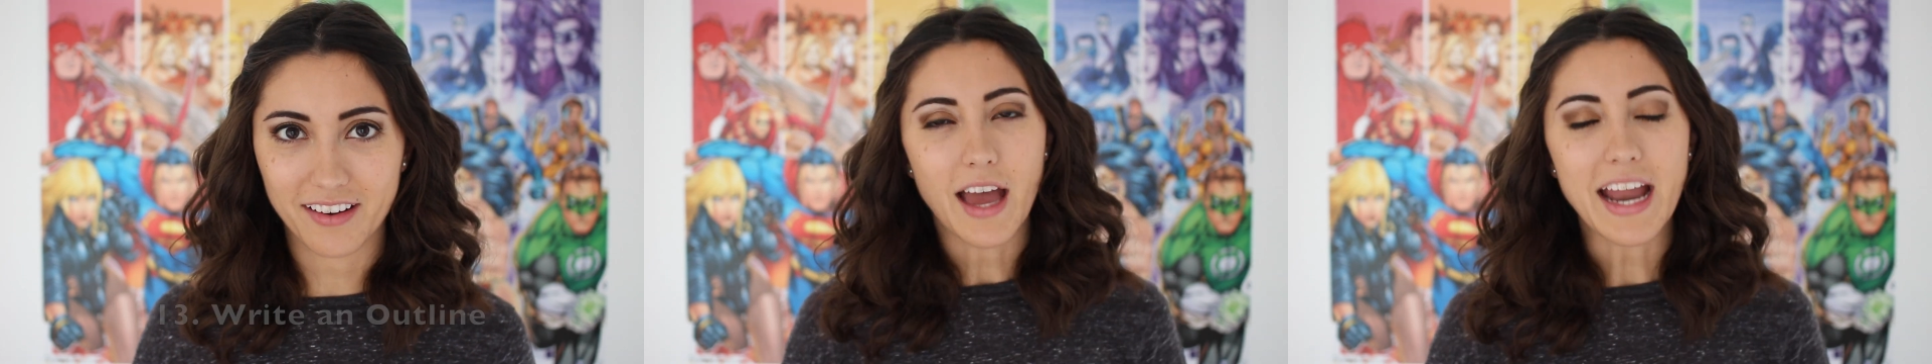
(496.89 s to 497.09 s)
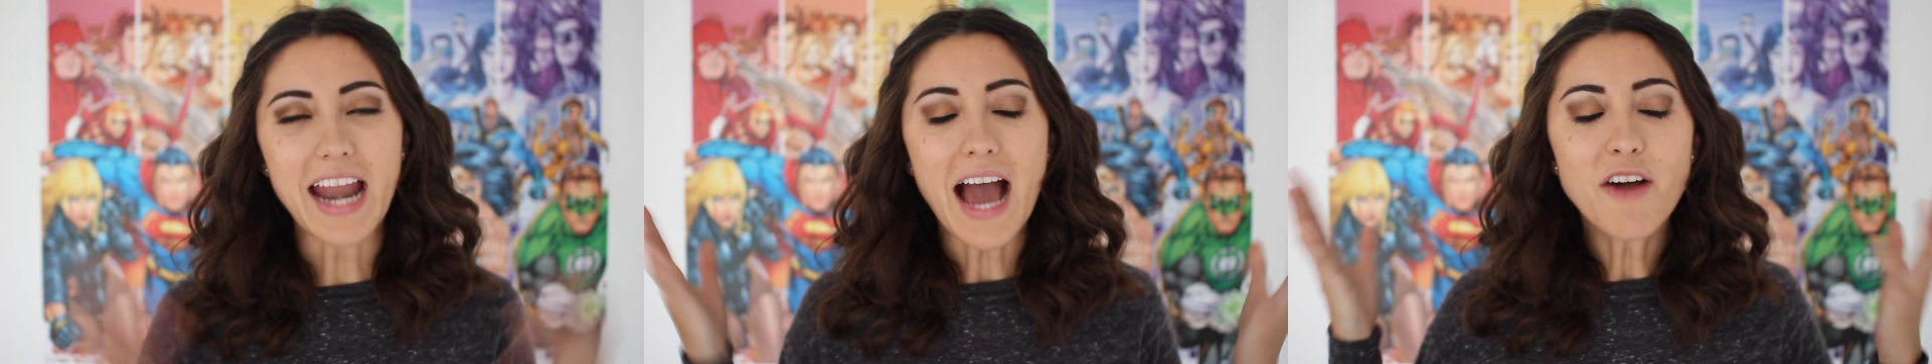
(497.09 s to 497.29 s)

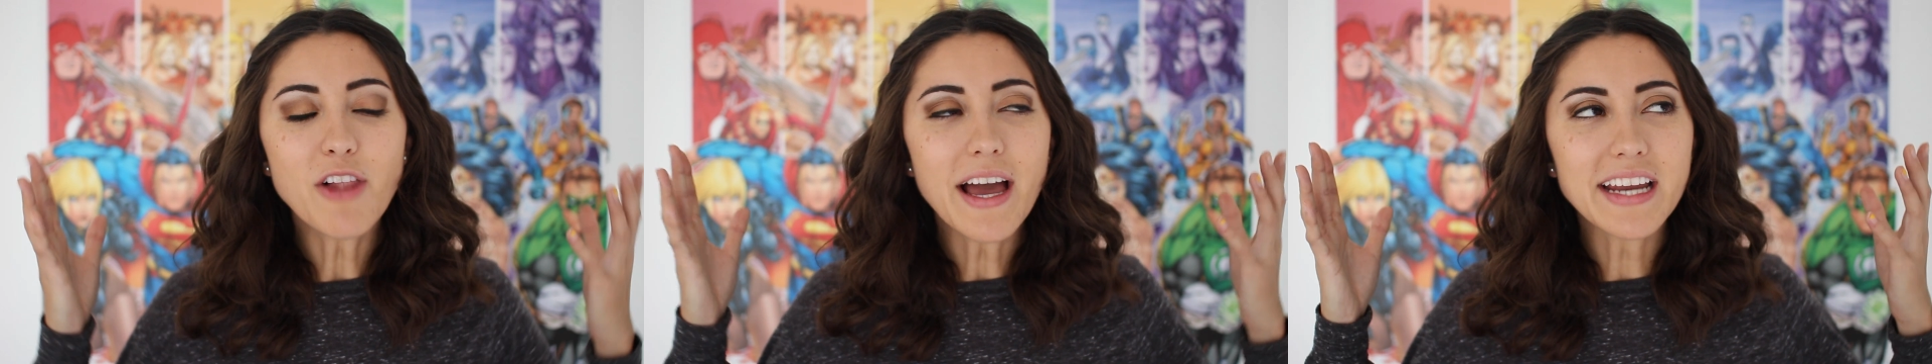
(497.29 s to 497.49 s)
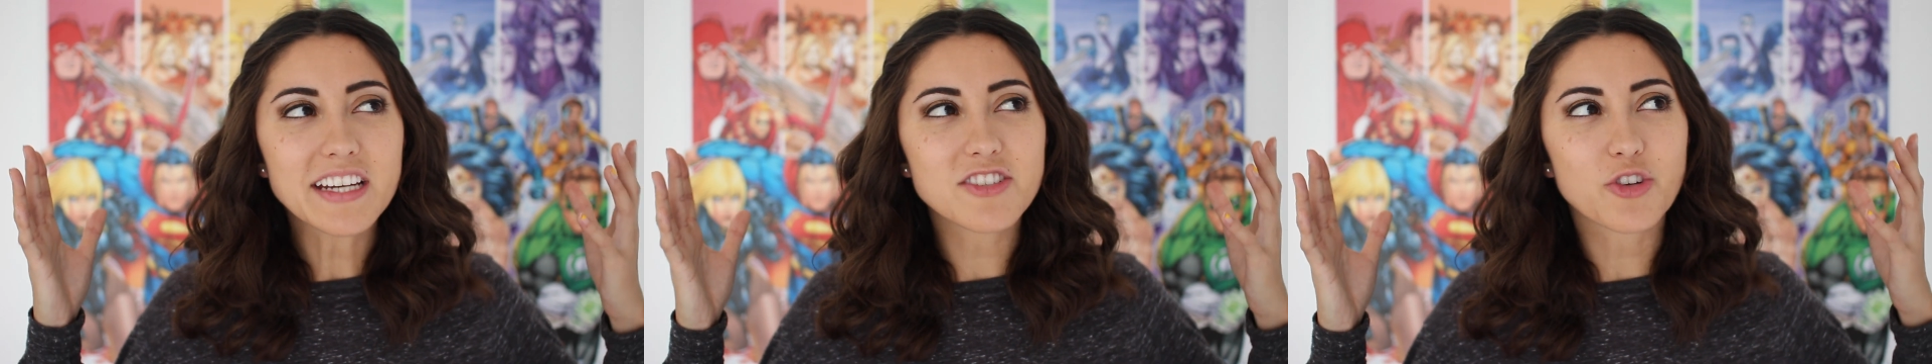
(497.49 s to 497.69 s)
An
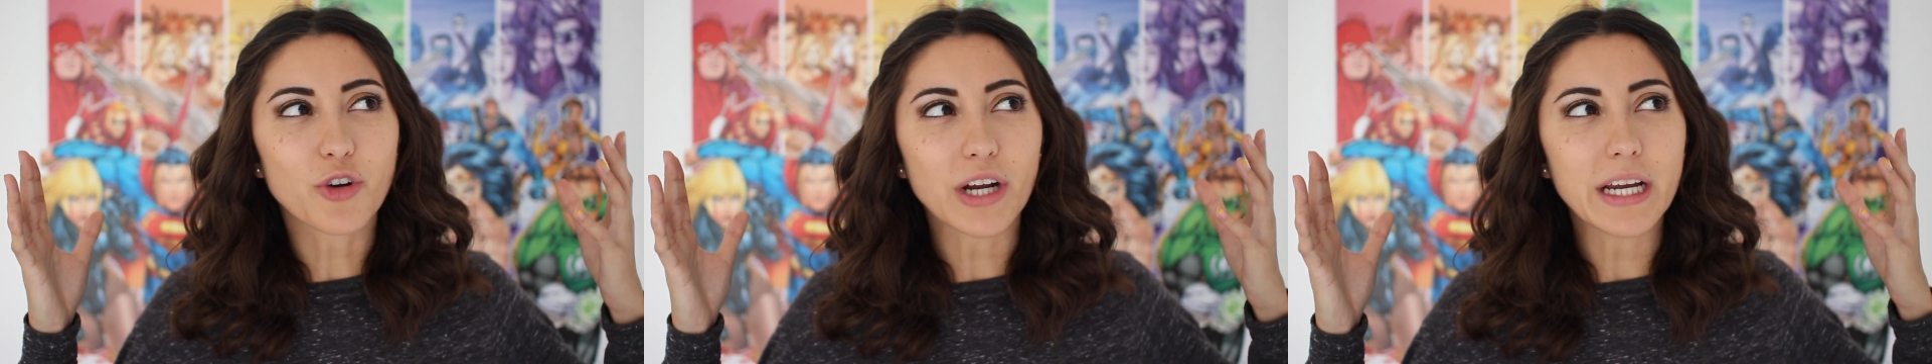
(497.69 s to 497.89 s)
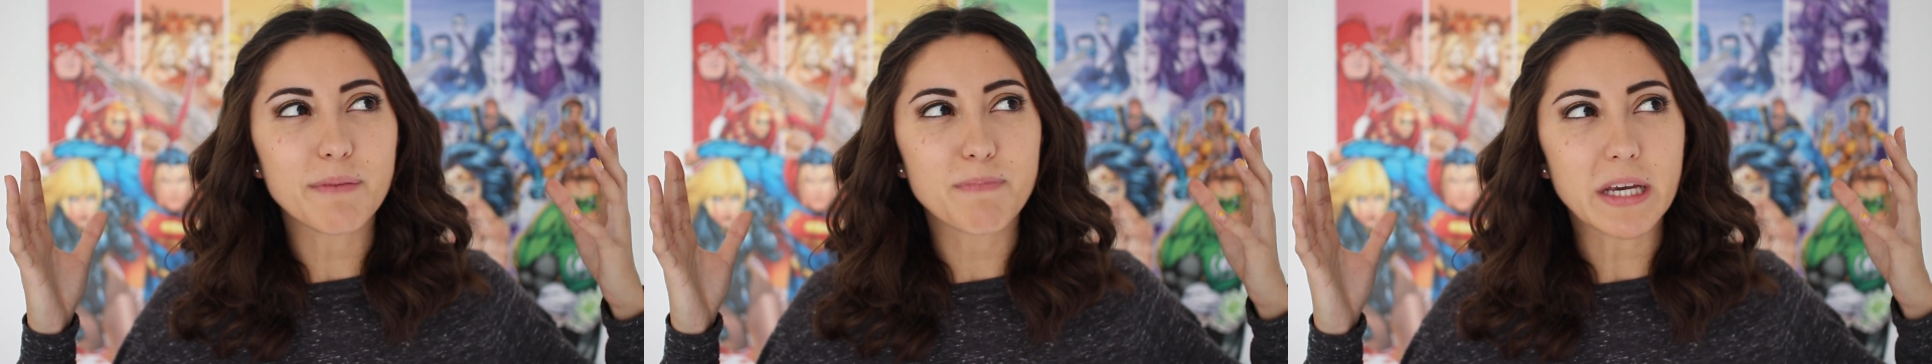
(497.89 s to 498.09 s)
outline is
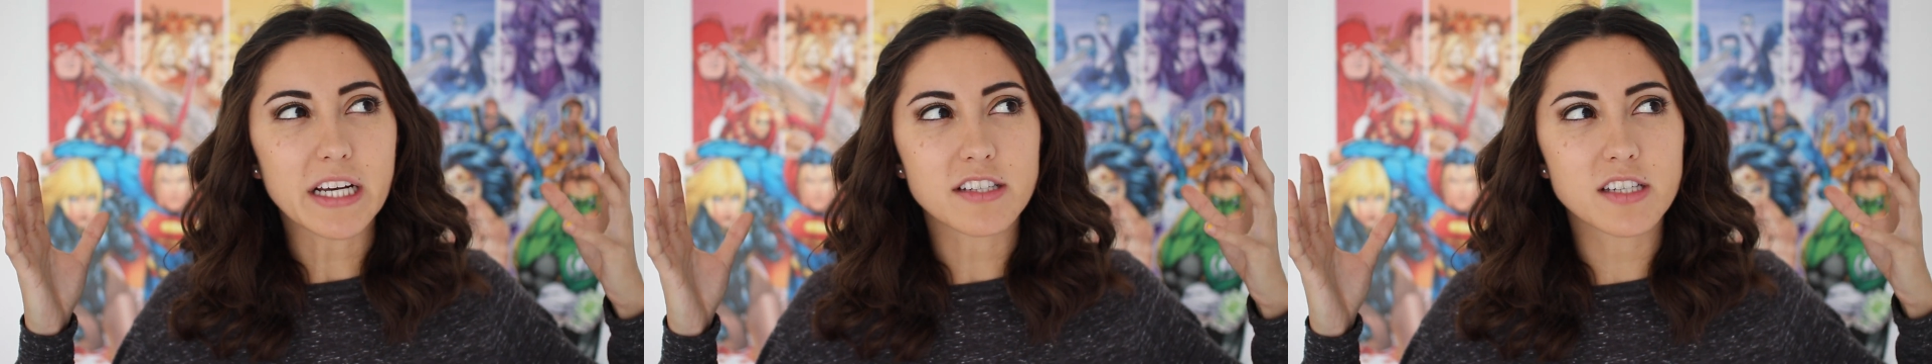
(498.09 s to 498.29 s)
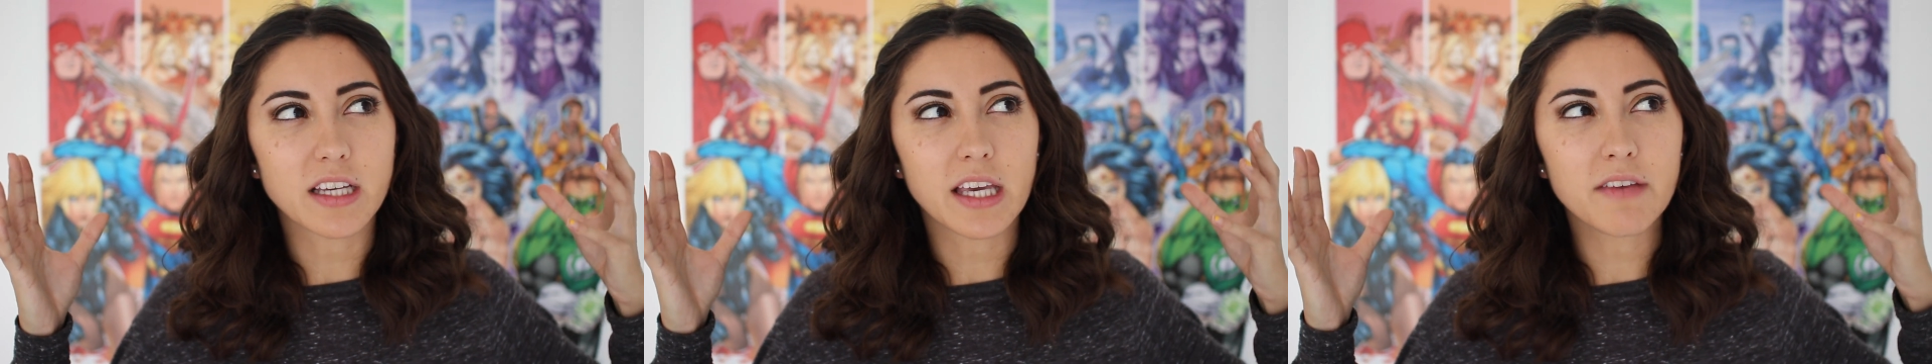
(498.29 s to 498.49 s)
great
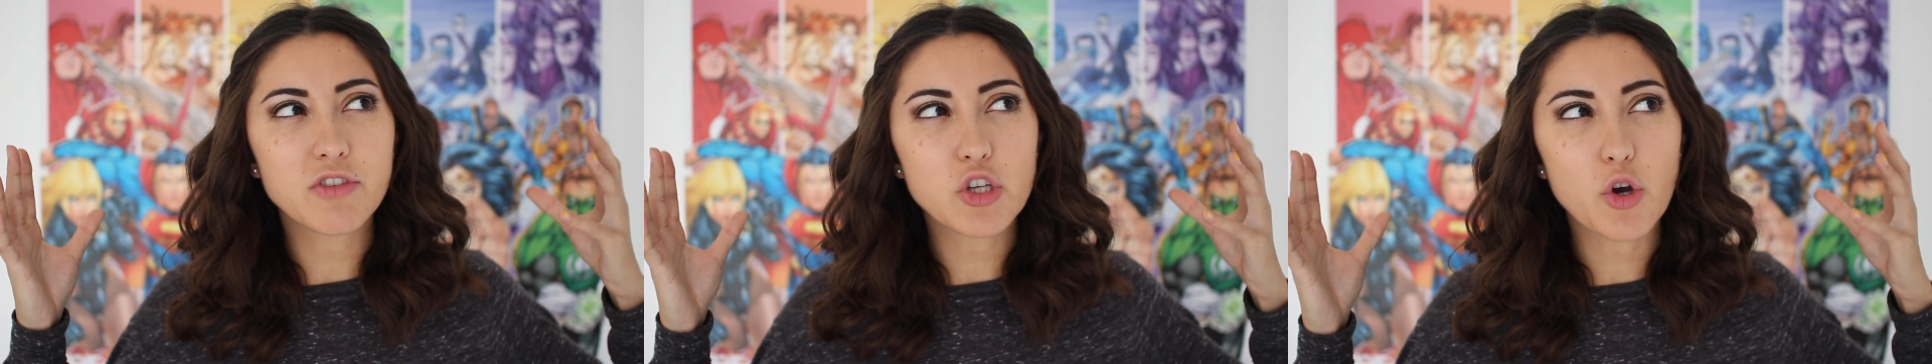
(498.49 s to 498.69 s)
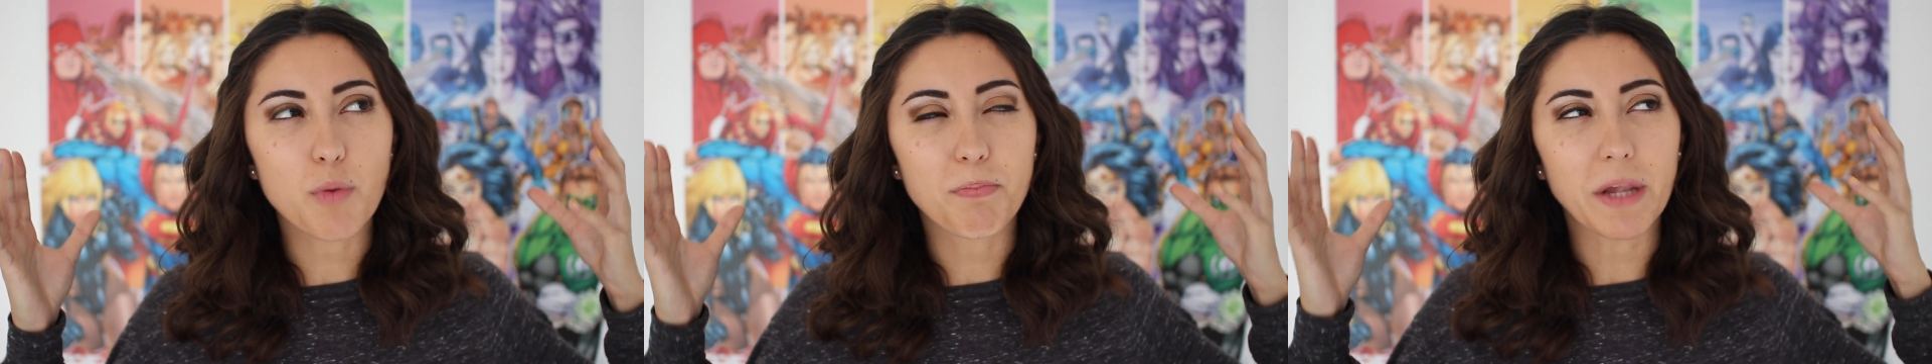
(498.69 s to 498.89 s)
because it gives
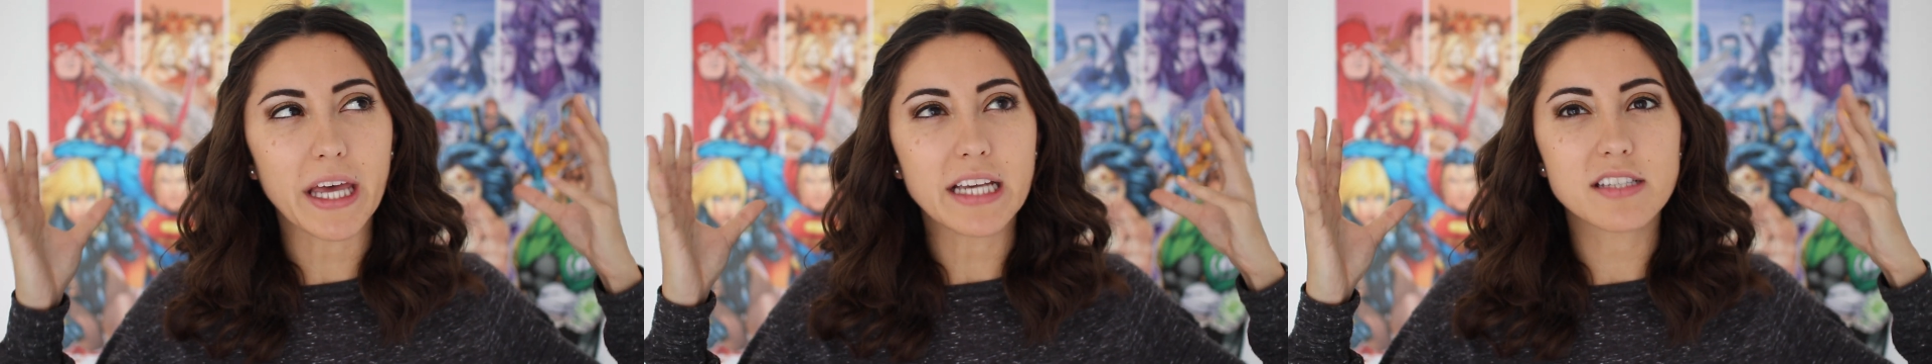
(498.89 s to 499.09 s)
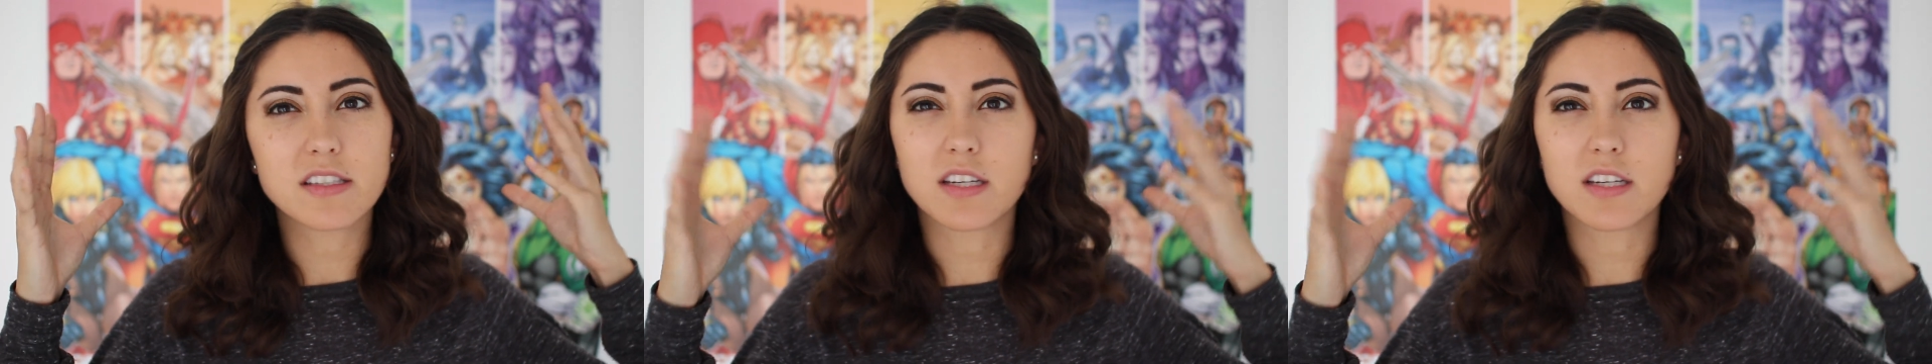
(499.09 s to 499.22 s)
you a place